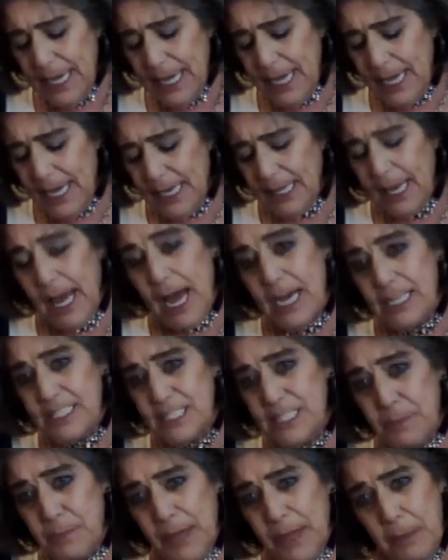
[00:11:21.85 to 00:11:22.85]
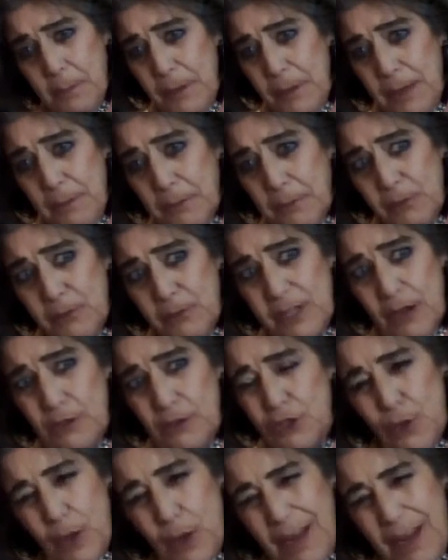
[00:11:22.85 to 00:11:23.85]
and us big people
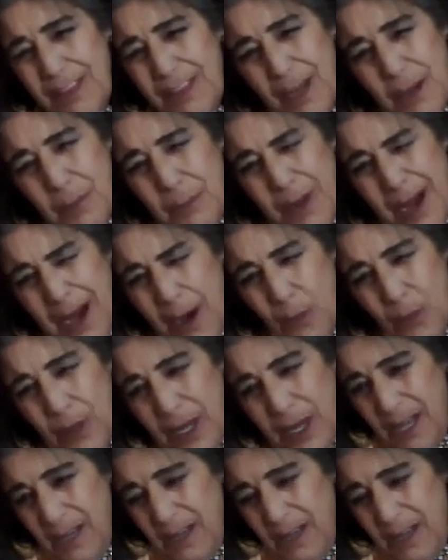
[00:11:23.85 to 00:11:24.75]
don't do anything about it?